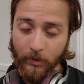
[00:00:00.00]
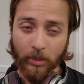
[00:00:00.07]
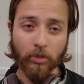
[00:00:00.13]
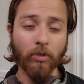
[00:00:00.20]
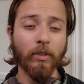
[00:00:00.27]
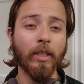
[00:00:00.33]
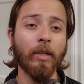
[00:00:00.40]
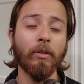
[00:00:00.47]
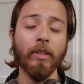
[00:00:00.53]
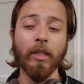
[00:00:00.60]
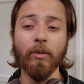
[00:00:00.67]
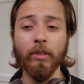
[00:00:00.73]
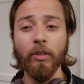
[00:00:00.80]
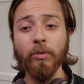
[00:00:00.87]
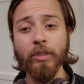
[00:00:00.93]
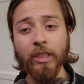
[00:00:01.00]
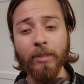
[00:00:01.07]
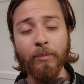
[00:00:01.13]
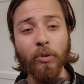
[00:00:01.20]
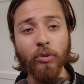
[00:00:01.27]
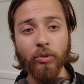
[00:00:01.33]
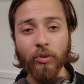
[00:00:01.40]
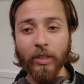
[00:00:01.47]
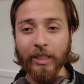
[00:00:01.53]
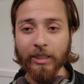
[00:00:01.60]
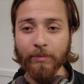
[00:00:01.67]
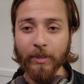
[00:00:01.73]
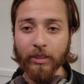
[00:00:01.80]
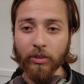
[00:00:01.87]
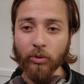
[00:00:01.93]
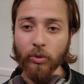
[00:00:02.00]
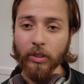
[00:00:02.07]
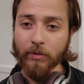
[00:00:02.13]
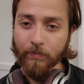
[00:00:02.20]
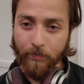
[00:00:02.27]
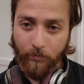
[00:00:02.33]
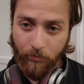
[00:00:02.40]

so that there was an emotional aspect to it.